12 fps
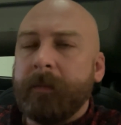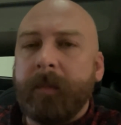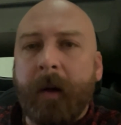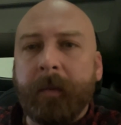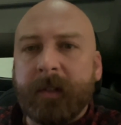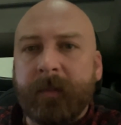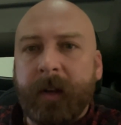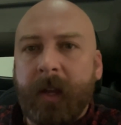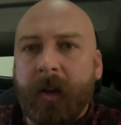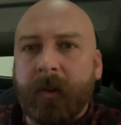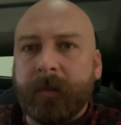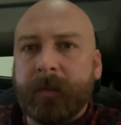publish
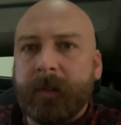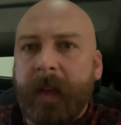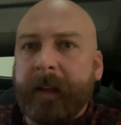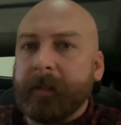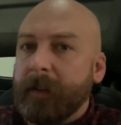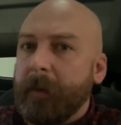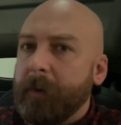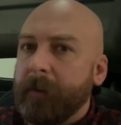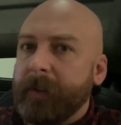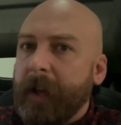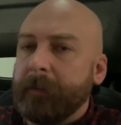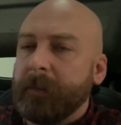videos X number of
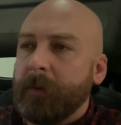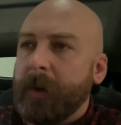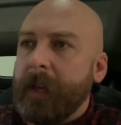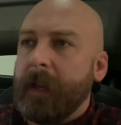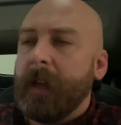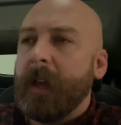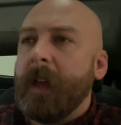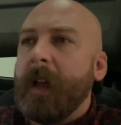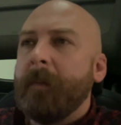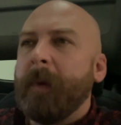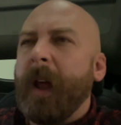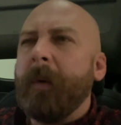times a week.
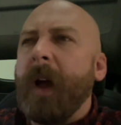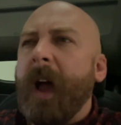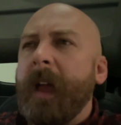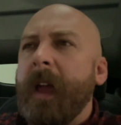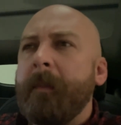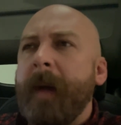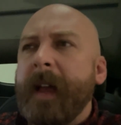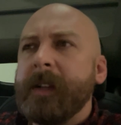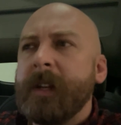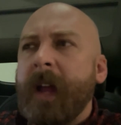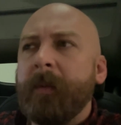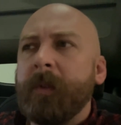But I
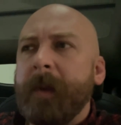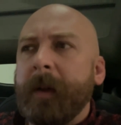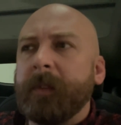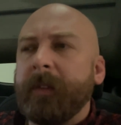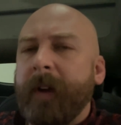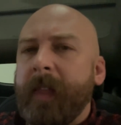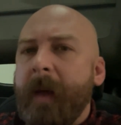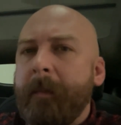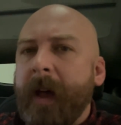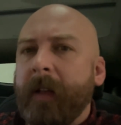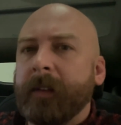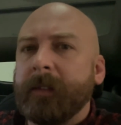imagine I would be able to find that
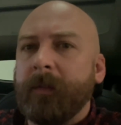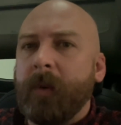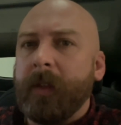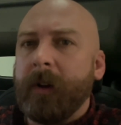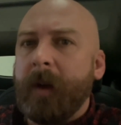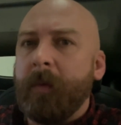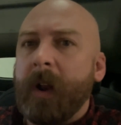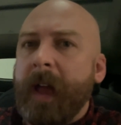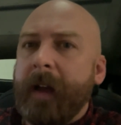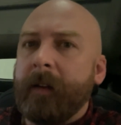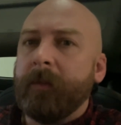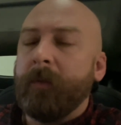balance of whether I want to
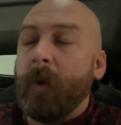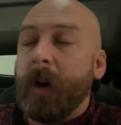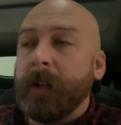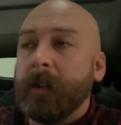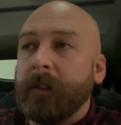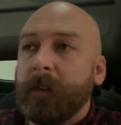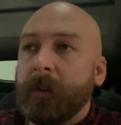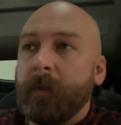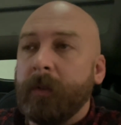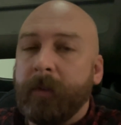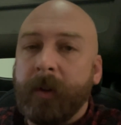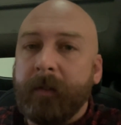have 1, 2,
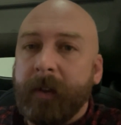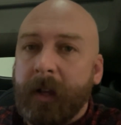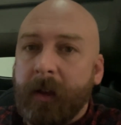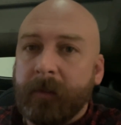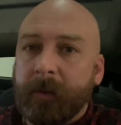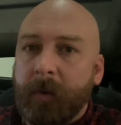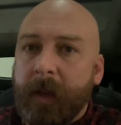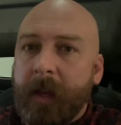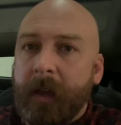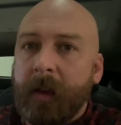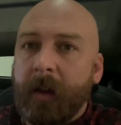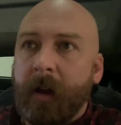3 videos a
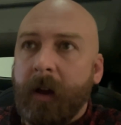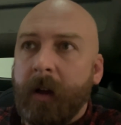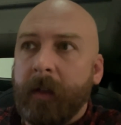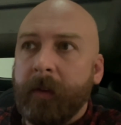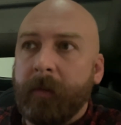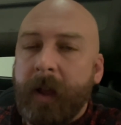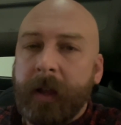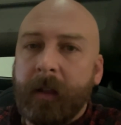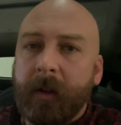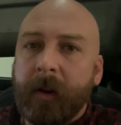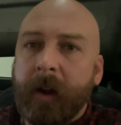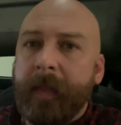week on the
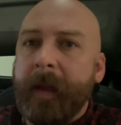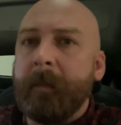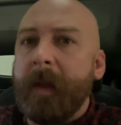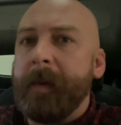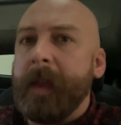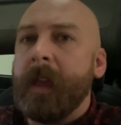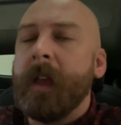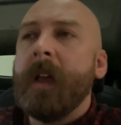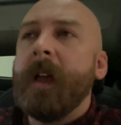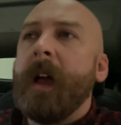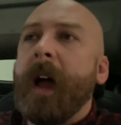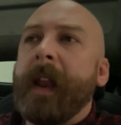regular, and then maybe
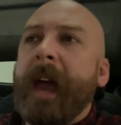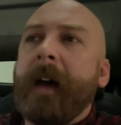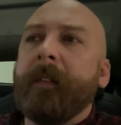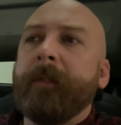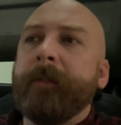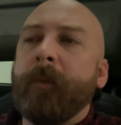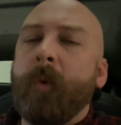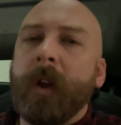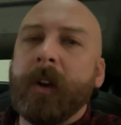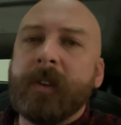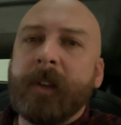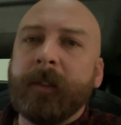I'd have
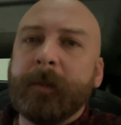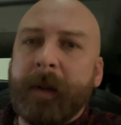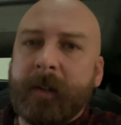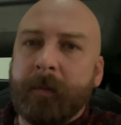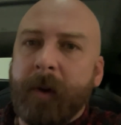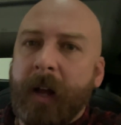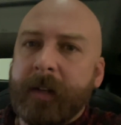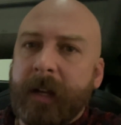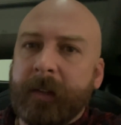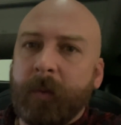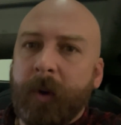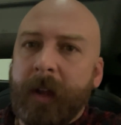1 or 2 special
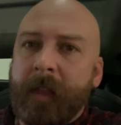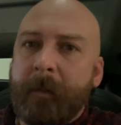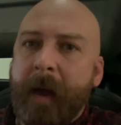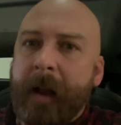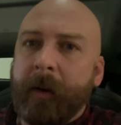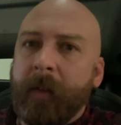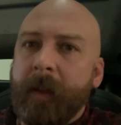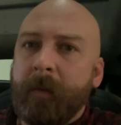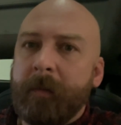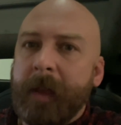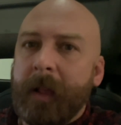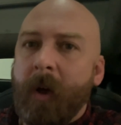projects working in the background that
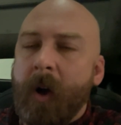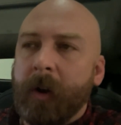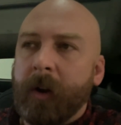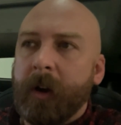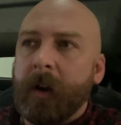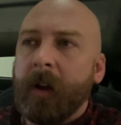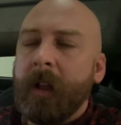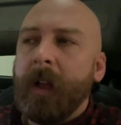would be longer,